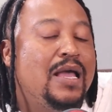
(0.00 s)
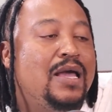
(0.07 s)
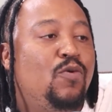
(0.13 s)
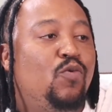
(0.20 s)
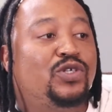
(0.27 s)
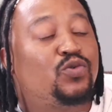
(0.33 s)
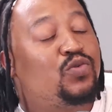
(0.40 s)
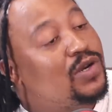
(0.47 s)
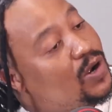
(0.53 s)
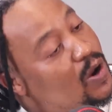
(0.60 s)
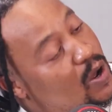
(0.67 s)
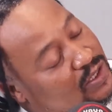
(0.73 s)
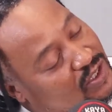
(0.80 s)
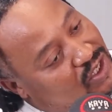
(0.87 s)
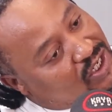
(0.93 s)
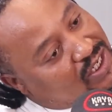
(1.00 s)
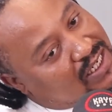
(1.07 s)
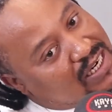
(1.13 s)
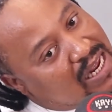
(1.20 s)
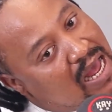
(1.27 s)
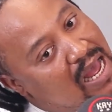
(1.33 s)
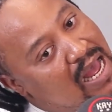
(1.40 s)
which we launched
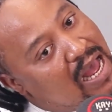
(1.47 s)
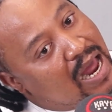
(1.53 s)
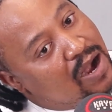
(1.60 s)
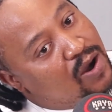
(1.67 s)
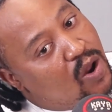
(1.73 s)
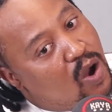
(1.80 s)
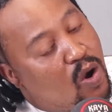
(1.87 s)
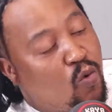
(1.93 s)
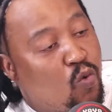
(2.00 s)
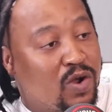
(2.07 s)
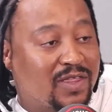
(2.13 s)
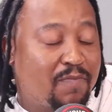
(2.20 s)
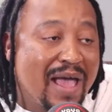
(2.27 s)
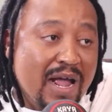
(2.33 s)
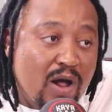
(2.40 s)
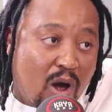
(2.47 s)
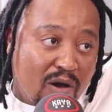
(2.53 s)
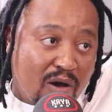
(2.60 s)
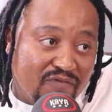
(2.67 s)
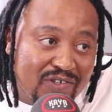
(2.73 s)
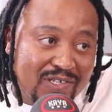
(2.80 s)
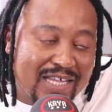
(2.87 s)
along with
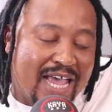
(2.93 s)
Packoffs